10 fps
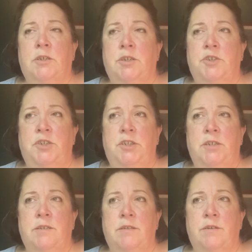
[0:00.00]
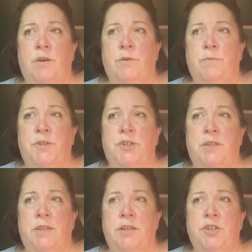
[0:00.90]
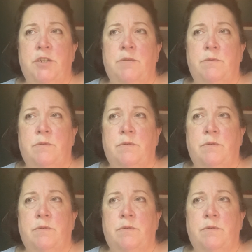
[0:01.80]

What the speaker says: She doesn't know, but she thinks she